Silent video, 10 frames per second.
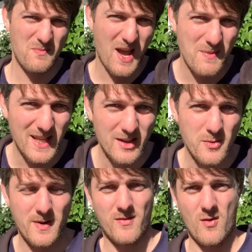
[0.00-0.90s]
maybe a little
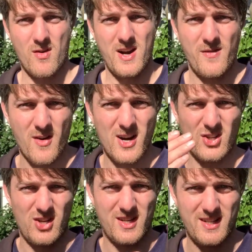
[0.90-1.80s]
bit of a refresh,
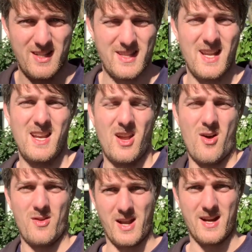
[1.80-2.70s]
then you go
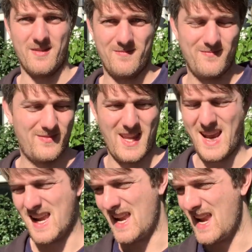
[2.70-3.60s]
and get it.
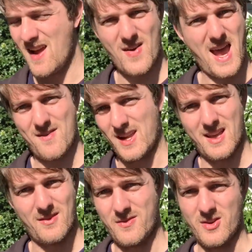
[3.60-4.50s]
You never ever get
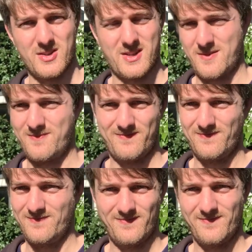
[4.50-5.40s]
the first.
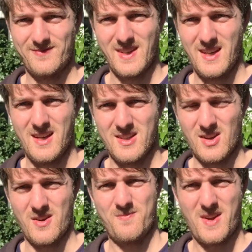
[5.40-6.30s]
So
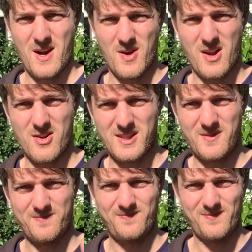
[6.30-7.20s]
anyway, guys,
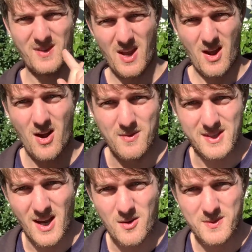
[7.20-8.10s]
hope this
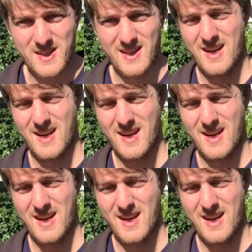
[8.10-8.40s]
helps.